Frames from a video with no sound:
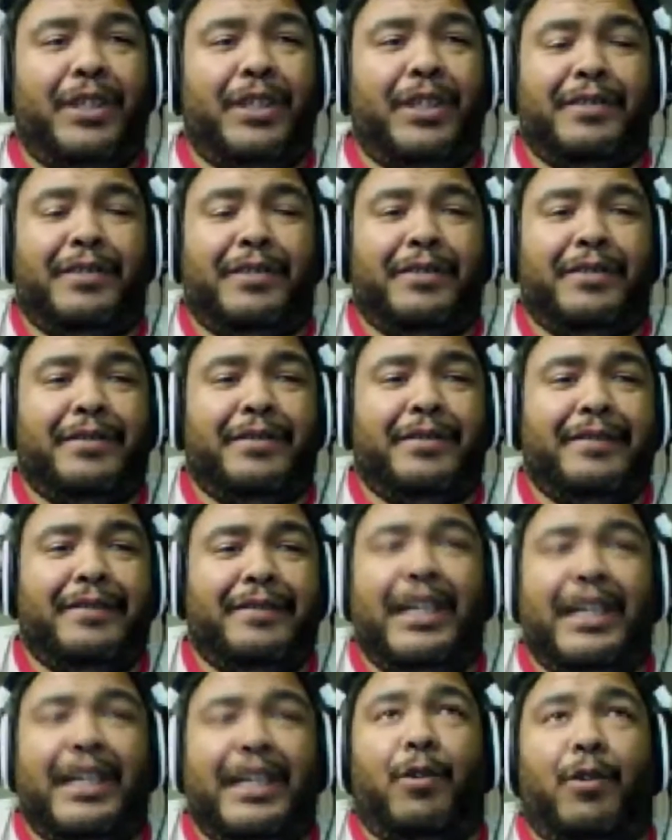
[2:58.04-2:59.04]
With,
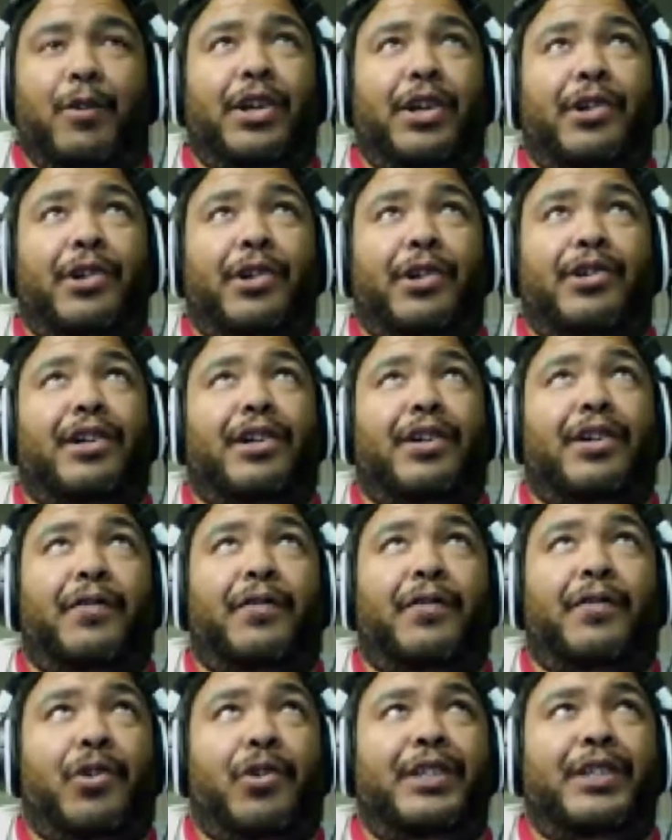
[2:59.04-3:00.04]
yeah, with dirt on
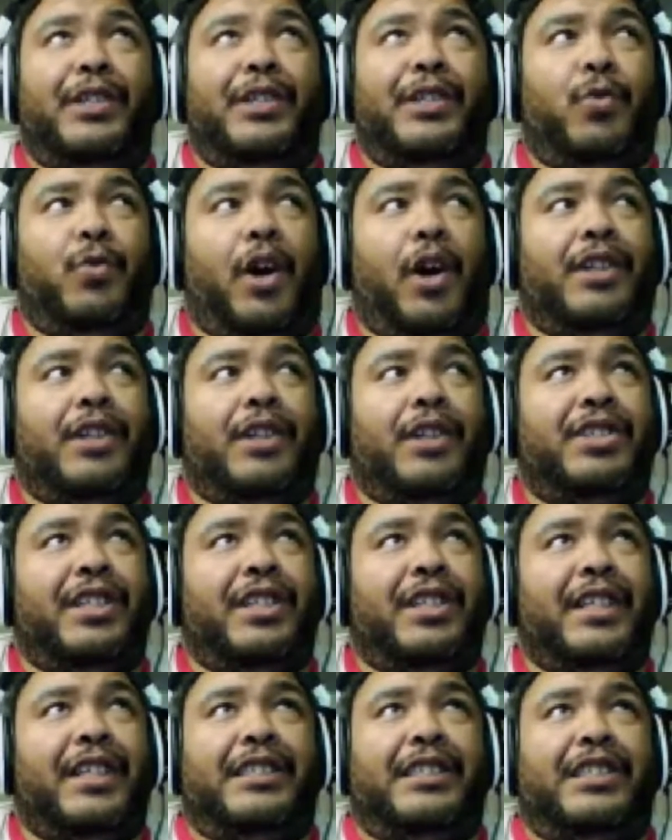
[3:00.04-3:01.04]
the floor, and he
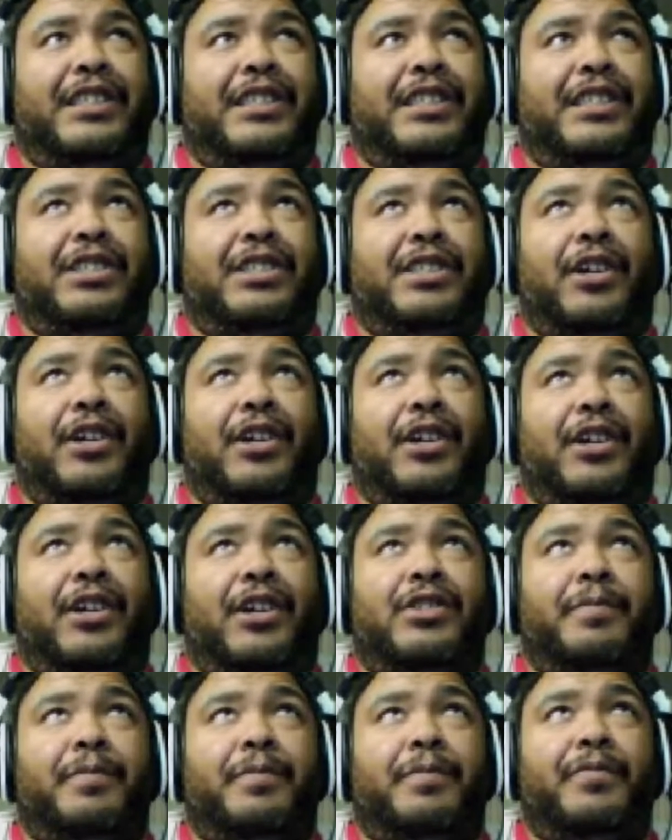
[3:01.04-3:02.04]
walks in and just
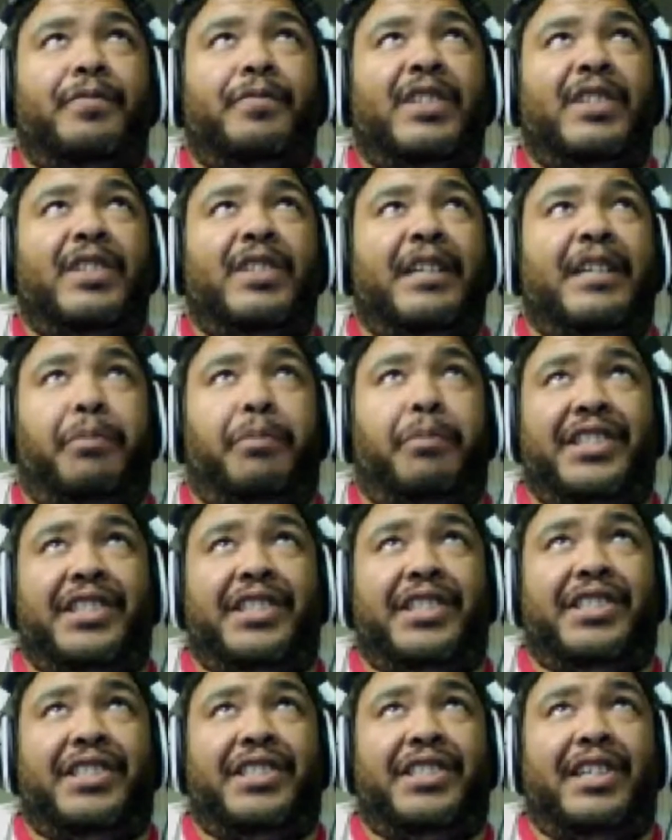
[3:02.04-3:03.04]
tells him,
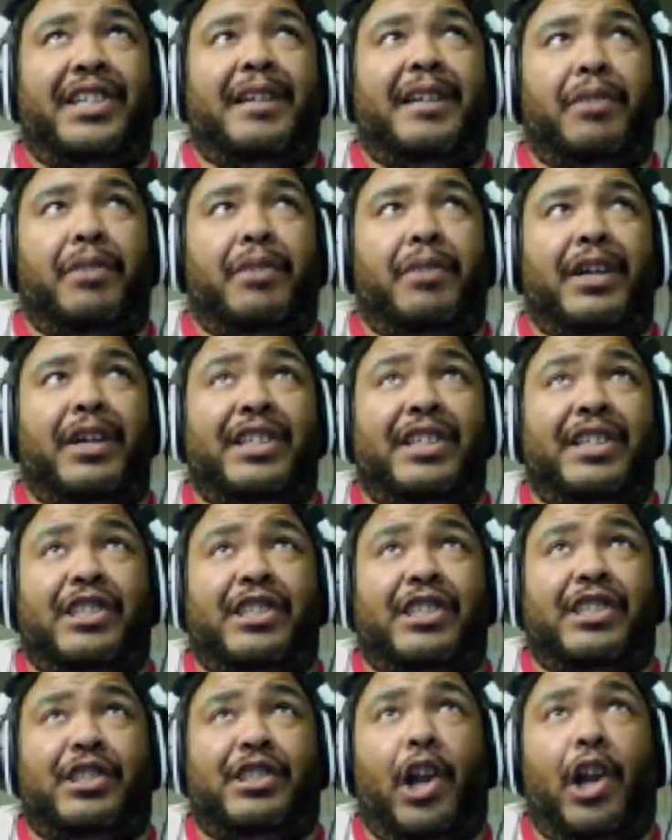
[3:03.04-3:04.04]
"Embrace it, embrace it," and